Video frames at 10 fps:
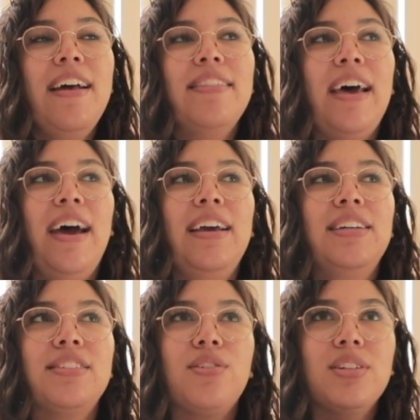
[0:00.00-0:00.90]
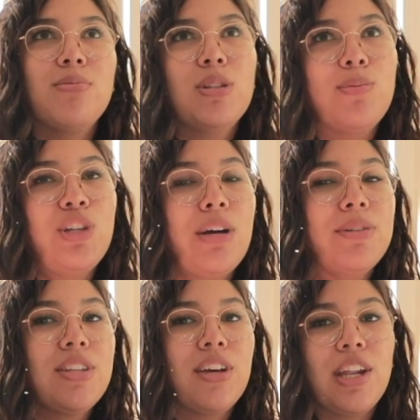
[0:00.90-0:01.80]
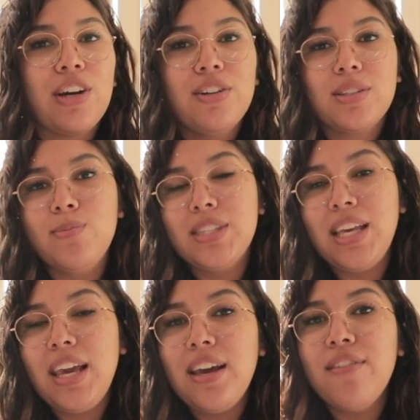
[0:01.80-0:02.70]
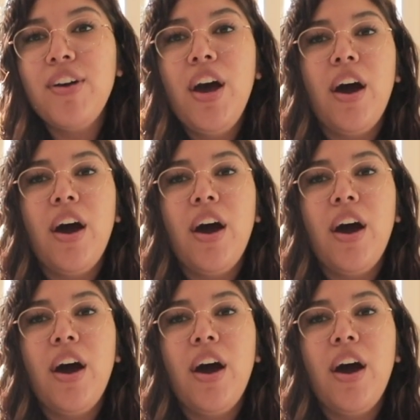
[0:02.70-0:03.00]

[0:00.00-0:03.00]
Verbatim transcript: that his Christmas pajamas he'll get on Christmas Eve